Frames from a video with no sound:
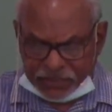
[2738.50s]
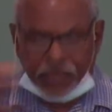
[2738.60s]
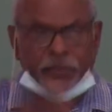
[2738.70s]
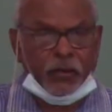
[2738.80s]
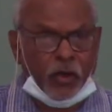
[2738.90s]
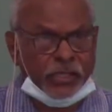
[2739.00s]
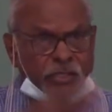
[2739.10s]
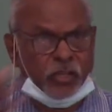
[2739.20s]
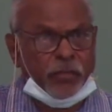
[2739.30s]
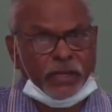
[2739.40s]
something I can
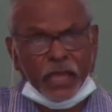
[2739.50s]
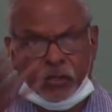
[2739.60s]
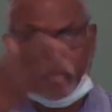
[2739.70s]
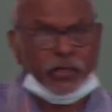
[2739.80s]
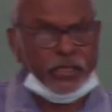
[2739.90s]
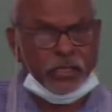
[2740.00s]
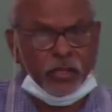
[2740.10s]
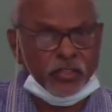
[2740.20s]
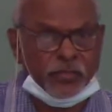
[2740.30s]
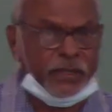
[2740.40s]
turn back, and God can
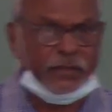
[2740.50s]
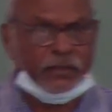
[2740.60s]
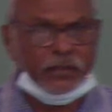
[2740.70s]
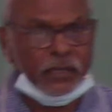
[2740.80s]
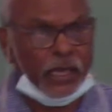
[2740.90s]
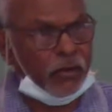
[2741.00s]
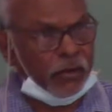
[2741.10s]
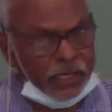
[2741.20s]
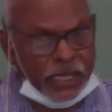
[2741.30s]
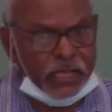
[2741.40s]
use me, and like
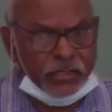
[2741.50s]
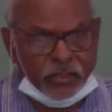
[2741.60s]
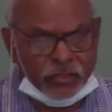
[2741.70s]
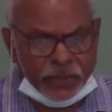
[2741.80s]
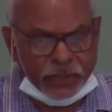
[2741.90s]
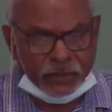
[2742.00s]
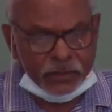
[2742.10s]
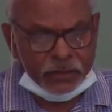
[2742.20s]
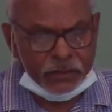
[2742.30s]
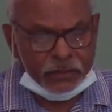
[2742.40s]
he has used me.
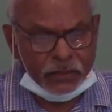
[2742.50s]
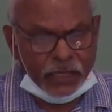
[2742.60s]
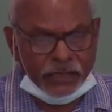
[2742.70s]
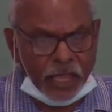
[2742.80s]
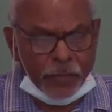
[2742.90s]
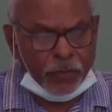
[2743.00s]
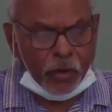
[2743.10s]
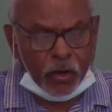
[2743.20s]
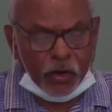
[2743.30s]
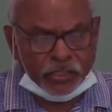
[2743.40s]
And he's opened my
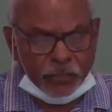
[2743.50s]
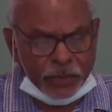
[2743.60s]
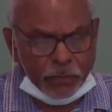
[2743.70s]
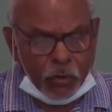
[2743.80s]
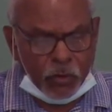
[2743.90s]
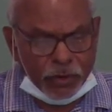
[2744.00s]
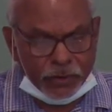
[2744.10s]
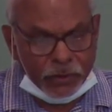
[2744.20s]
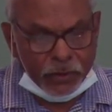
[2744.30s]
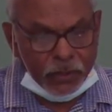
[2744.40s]
eyes a bit more, and
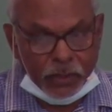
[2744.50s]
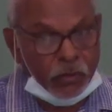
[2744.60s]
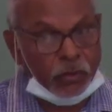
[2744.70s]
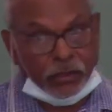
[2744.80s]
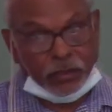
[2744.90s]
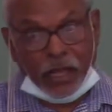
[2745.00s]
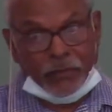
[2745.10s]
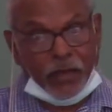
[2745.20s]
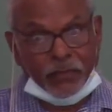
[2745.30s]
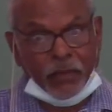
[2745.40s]
look,
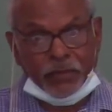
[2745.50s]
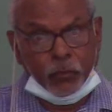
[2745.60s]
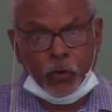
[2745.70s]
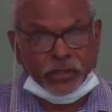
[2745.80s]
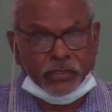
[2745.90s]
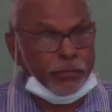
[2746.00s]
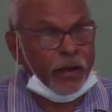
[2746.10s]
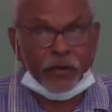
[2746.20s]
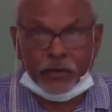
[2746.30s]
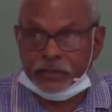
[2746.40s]
I'm a work in
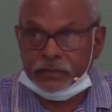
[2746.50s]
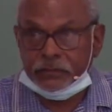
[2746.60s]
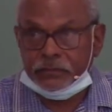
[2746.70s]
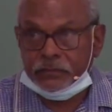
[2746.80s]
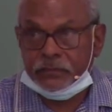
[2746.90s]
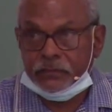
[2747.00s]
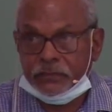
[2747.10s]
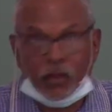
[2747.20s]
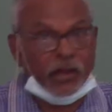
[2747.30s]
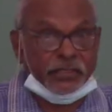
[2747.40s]
progress.
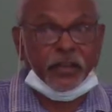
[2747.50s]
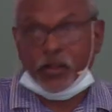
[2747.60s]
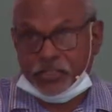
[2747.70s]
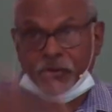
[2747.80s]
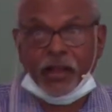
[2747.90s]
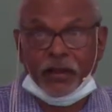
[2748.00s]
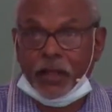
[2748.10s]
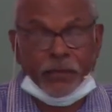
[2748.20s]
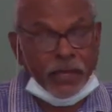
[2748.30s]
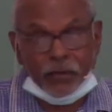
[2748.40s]
Like I said, I struggle up
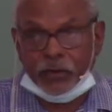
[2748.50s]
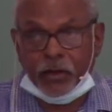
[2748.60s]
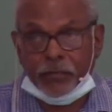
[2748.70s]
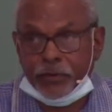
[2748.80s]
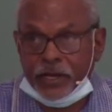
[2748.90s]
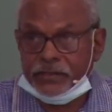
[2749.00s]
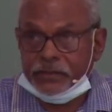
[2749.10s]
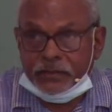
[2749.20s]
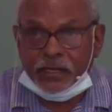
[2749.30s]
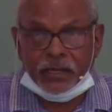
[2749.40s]
here when I preach,
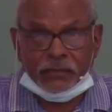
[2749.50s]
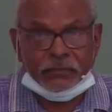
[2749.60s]
you know.